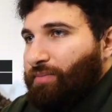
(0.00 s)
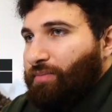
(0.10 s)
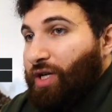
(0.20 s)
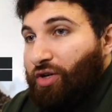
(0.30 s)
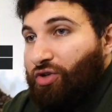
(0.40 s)

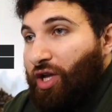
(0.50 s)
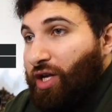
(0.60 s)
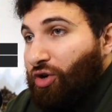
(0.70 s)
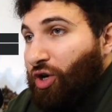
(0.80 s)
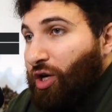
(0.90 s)
because
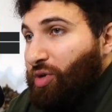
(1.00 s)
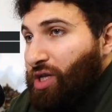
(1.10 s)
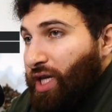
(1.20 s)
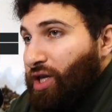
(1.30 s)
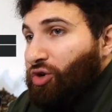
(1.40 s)
then you're going to be
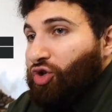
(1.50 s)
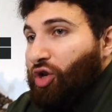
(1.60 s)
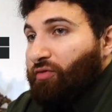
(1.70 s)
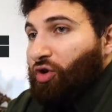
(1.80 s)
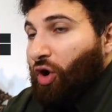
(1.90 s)
leaders
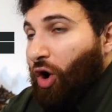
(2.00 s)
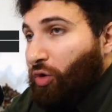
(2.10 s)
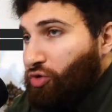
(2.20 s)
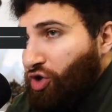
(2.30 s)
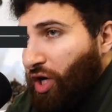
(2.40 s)
of your
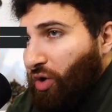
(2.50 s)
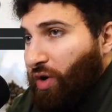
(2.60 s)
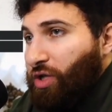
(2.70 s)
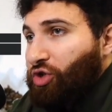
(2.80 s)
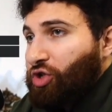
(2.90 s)
own
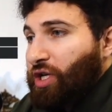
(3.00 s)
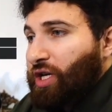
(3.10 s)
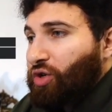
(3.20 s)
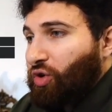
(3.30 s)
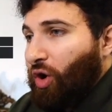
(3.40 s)
generation
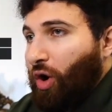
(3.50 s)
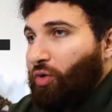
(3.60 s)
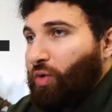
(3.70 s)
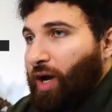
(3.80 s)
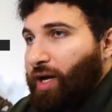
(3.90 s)
in your
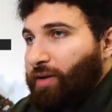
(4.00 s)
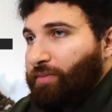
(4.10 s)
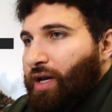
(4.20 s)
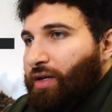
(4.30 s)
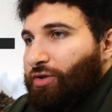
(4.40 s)
own right.
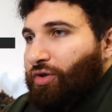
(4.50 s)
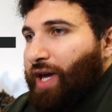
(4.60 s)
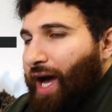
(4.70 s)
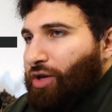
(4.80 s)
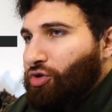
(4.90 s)
So
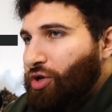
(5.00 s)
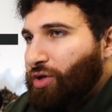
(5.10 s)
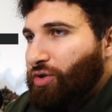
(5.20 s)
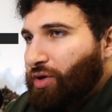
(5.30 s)
yeah, you can